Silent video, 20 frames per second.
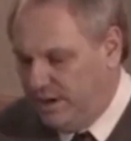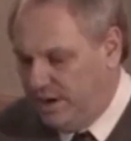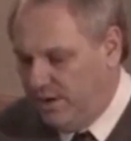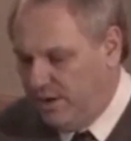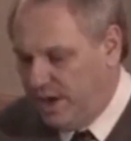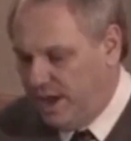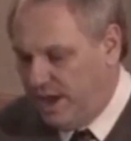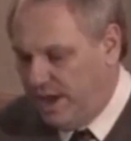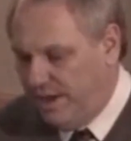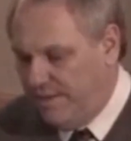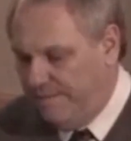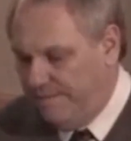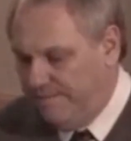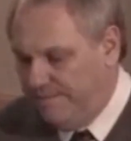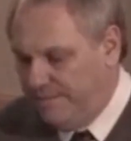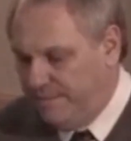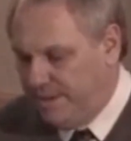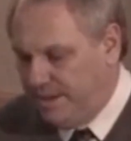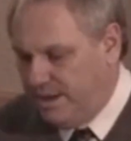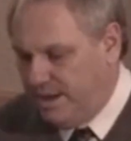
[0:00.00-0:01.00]
Okay,
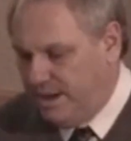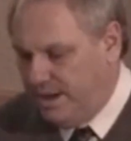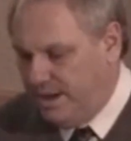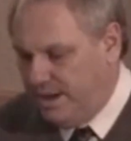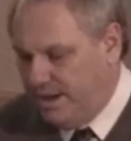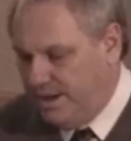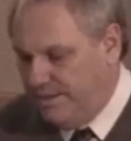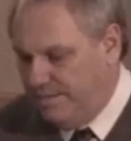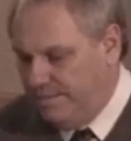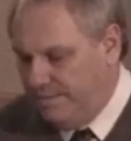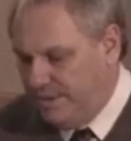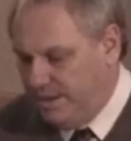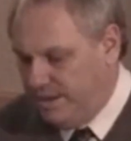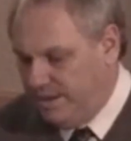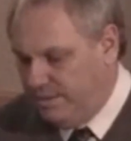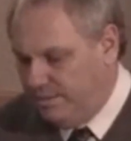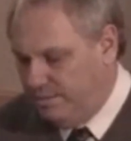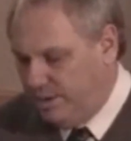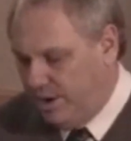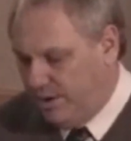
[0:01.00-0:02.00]

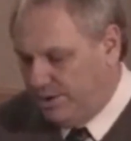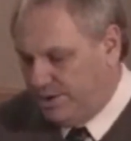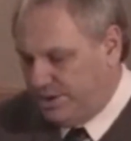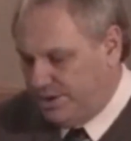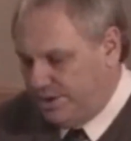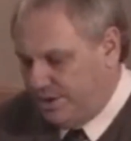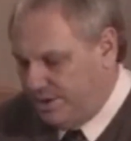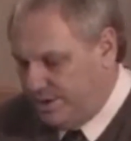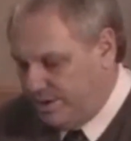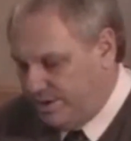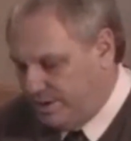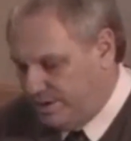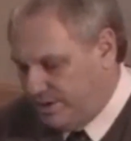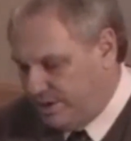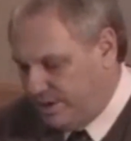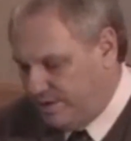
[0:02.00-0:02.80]
brochures